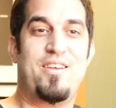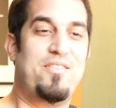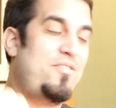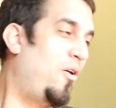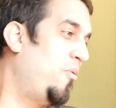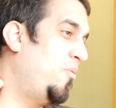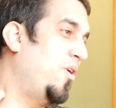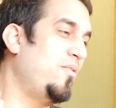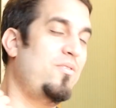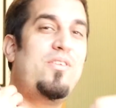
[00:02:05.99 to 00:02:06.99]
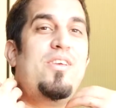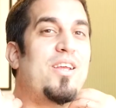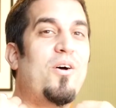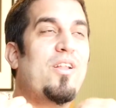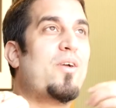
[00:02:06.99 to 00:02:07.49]
So what,
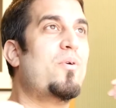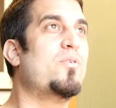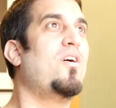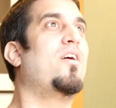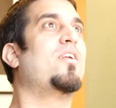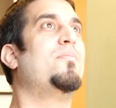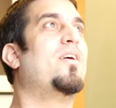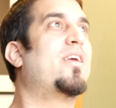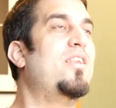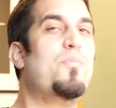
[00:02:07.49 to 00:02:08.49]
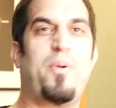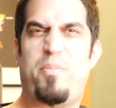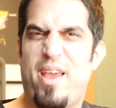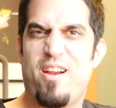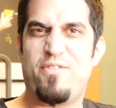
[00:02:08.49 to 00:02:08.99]
like we were talking about, can you
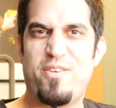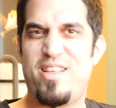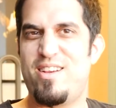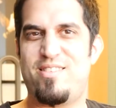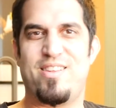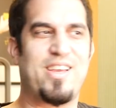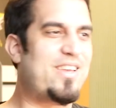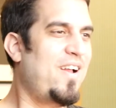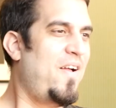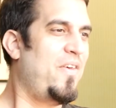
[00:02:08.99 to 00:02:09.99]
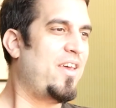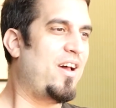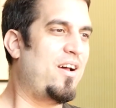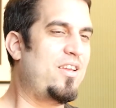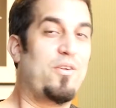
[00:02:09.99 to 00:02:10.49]
prepare for this? Like,
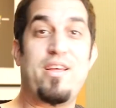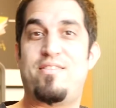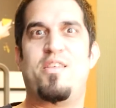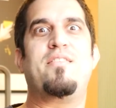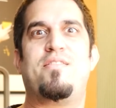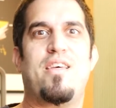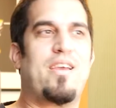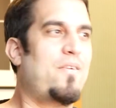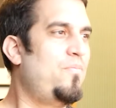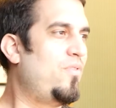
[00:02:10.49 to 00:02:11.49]
that's this thing.